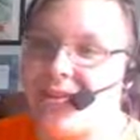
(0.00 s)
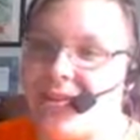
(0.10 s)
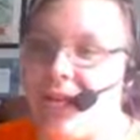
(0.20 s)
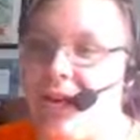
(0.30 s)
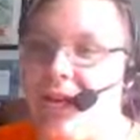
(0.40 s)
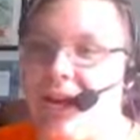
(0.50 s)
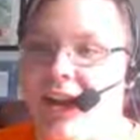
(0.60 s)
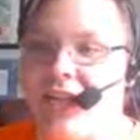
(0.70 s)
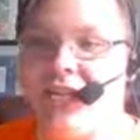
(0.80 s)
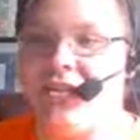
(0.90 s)
Well, I
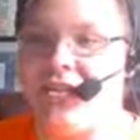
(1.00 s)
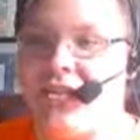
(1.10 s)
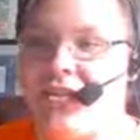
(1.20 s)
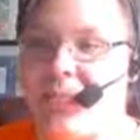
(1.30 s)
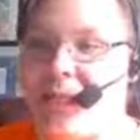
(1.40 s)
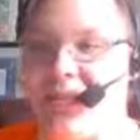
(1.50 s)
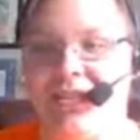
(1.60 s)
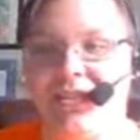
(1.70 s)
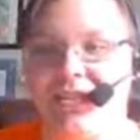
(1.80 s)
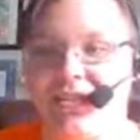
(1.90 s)
guess she is pink.
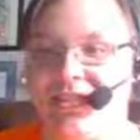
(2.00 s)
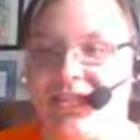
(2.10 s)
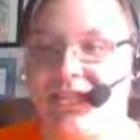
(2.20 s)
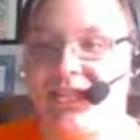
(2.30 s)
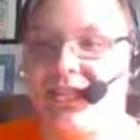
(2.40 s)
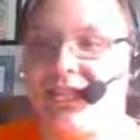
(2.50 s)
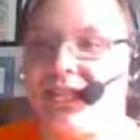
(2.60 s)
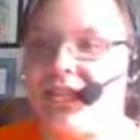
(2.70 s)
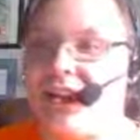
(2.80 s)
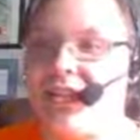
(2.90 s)

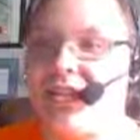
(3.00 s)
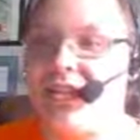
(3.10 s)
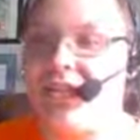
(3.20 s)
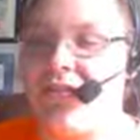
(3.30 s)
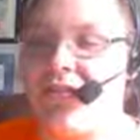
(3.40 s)
That's enough,